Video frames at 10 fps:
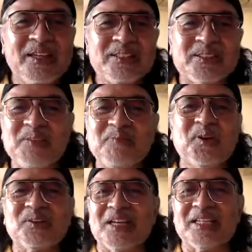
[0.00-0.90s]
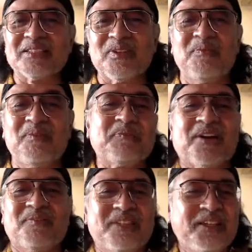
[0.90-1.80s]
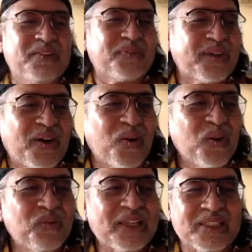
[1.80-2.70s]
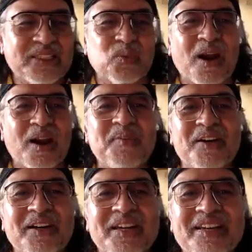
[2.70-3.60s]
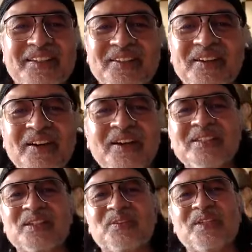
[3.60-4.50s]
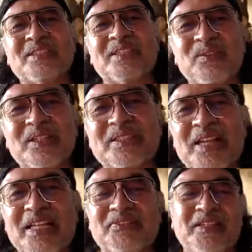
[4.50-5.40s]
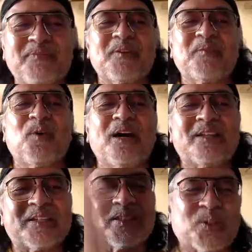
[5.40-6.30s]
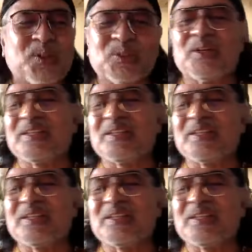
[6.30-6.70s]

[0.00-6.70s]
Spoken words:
she booked us. We'll be probably here for a whole month. It's warmer here, you know. So we're transferring from one resort to